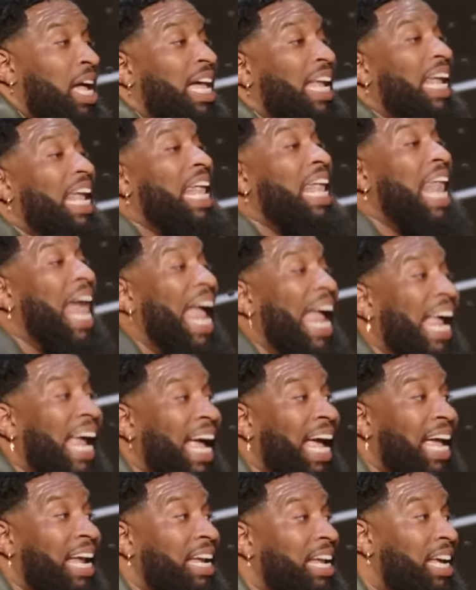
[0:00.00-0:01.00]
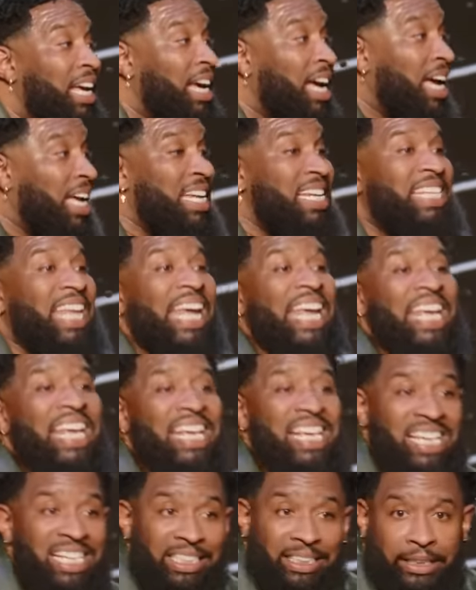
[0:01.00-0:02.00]
land,
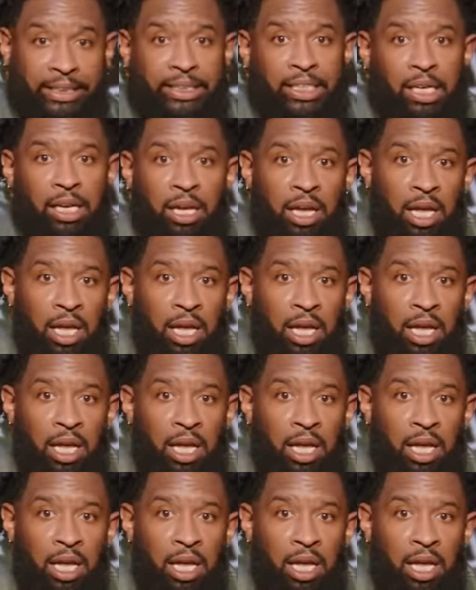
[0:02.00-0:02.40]
deeds.